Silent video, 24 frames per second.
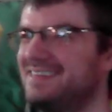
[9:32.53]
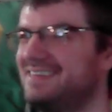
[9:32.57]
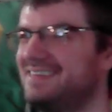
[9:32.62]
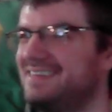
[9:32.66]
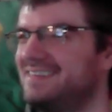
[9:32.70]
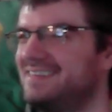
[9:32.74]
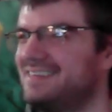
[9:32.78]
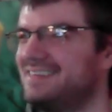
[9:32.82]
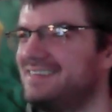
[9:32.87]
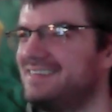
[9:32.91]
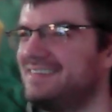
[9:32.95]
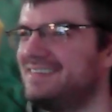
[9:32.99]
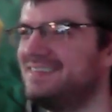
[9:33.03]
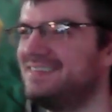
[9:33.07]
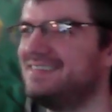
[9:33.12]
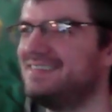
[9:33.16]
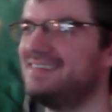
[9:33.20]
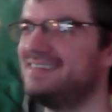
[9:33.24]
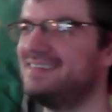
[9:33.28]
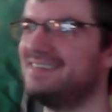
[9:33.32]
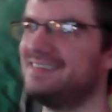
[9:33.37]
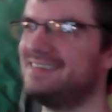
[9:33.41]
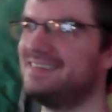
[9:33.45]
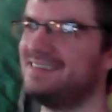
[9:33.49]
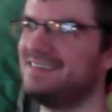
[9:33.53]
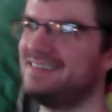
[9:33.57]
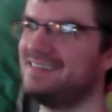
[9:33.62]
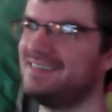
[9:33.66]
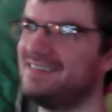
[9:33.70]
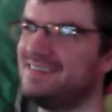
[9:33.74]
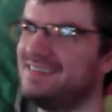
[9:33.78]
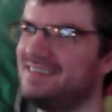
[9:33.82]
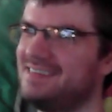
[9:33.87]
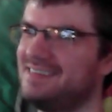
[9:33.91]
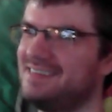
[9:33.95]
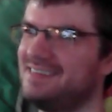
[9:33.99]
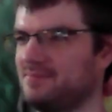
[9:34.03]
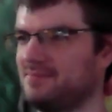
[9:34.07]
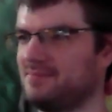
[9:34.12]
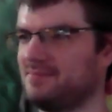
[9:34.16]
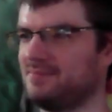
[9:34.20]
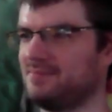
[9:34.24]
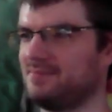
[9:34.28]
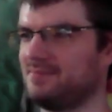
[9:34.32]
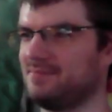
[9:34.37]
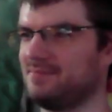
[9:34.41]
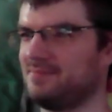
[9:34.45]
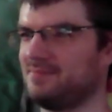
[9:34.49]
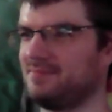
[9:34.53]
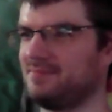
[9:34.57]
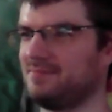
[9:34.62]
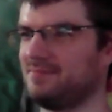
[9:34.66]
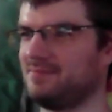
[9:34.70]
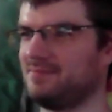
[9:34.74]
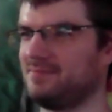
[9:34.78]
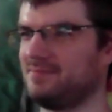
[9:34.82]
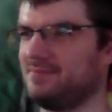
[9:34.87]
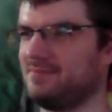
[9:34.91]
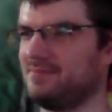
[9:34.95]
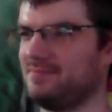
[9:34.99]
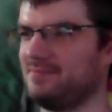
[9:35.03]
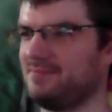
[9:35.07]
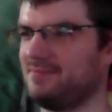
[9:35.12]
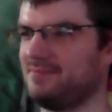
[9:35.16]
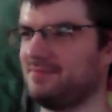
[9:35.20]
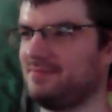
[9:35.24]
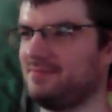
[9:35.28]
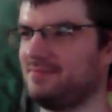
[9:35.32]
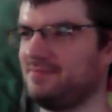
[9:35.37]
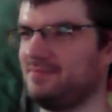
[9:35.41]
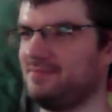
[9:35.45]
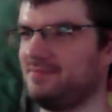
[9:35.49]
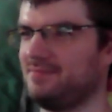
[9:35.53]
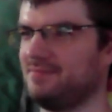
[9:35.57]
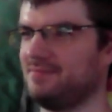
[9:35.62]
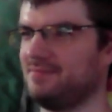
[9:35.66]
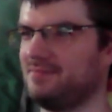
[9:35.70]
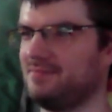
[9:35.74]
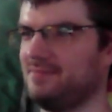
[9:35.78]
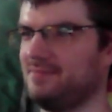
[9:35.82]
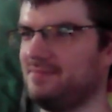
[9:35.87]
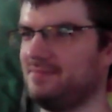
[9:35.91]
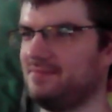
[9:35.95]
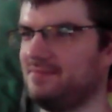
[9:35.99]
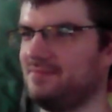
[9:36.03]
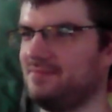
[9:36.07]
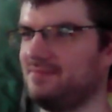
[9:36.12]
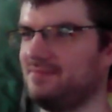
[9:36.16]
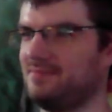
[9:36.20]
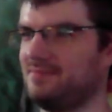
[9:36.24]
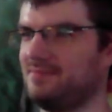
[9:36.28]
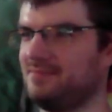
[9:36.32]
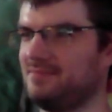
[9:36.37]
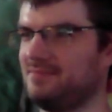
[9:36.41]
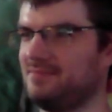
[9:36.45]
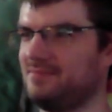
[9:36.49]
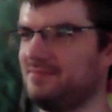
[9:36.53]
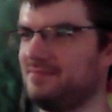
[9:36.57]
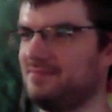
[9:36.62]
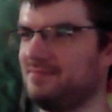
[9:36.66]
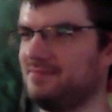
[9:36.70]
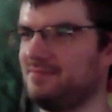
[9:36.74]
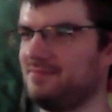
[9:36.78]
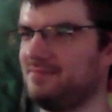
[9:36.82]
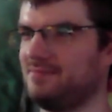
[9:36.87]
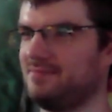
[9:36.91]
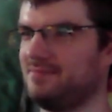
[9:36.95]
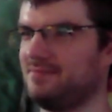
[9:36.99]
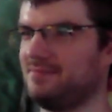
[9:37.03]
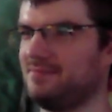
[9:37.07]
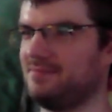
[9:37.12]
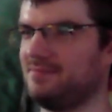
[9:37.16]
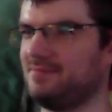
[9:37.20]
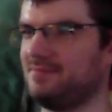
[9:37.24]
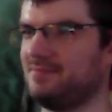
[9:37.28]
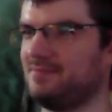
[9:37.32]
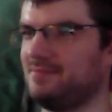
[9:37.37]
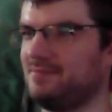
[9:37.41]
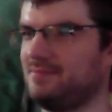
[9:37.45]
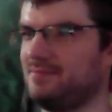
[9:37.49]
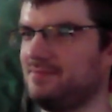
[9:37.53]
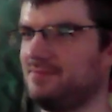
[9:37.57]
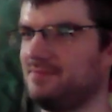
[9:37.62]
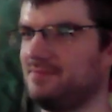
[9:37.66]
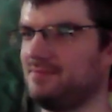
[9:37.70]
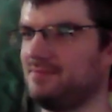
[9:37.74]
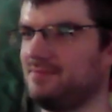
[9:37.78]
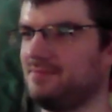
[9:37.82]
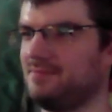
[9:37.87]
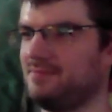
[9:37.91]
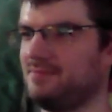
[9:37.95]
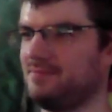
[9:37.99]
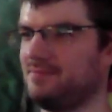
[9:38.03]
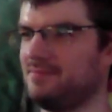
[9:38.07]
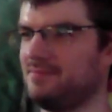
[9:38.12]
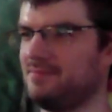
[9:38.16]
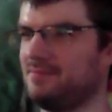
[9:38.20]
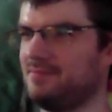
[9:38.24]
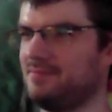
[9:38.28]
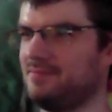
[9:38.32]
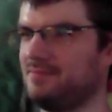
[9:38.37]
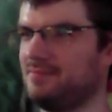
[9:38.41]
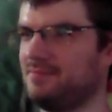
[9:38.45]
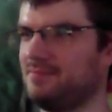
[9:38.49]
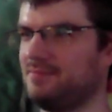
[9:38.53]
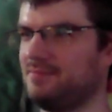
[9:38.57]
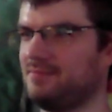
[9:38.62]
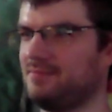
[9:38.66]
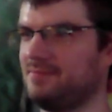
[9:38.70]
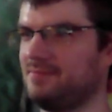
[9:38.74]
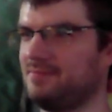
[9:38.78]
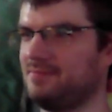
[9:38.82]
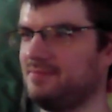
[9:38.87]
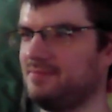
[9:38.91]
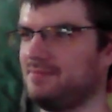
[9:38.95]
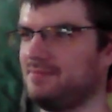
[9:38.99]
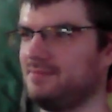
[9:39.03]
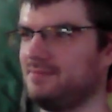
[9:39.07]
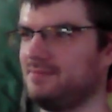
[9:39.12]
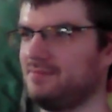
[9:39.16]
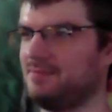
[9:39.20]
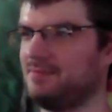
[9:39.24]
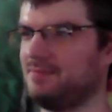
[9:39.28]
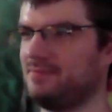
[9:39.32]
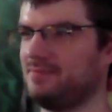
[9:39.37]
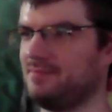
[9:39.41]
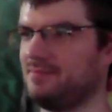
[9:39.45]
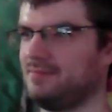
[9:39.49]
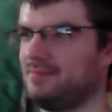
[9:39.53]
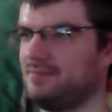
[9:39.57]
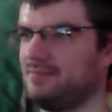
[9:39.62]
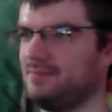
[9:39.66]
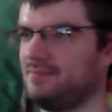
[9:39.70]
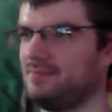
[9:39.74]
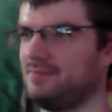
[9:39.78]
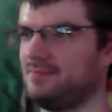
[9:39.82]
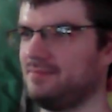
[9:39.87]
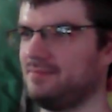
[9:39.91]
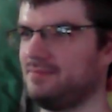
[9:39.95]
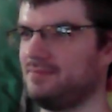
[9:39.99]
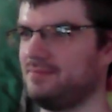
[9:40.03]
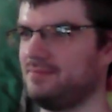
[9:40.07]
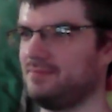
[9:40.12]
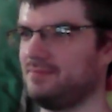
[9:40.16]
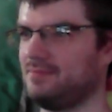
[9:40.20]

Nobody speaks.